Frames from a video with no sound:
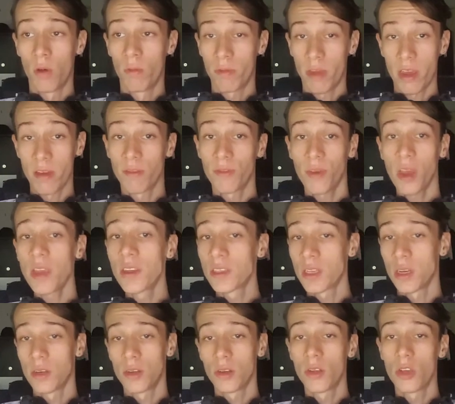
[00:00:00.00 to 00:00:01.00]
of a
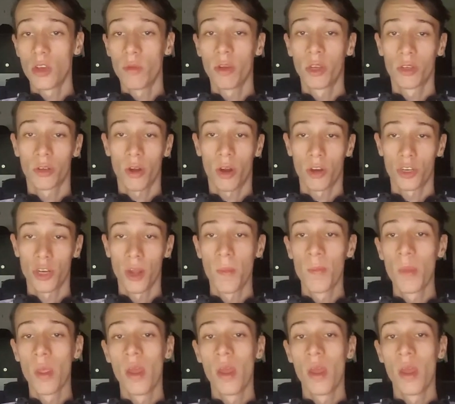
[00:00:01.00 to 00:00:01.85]
face-centered cubic structure,